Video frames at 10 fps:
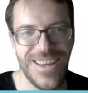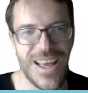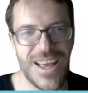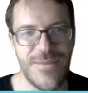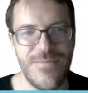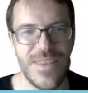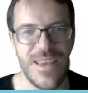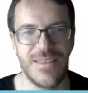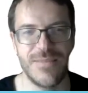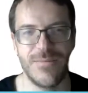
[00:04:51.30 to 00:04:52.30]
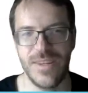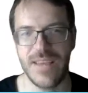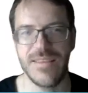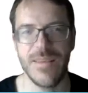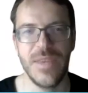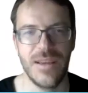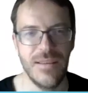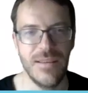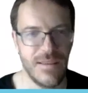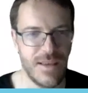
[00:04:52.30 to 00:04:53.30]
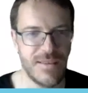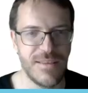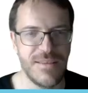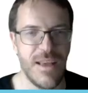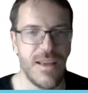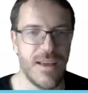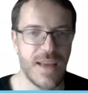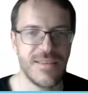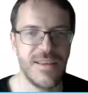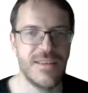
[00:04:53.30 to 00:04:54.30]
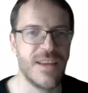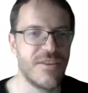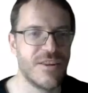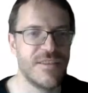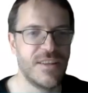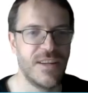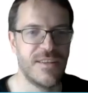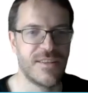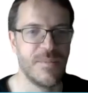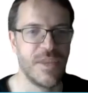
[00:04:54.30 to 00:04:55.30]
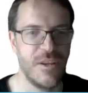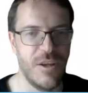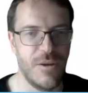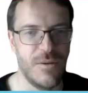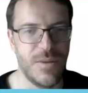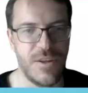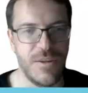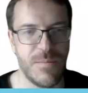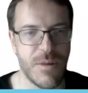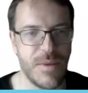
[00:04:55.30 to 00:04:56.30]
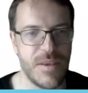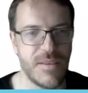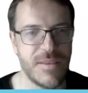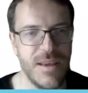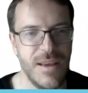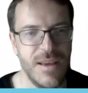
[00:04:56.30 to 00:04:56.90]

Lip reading: it takes something extant and turns it into something new with a new purpose,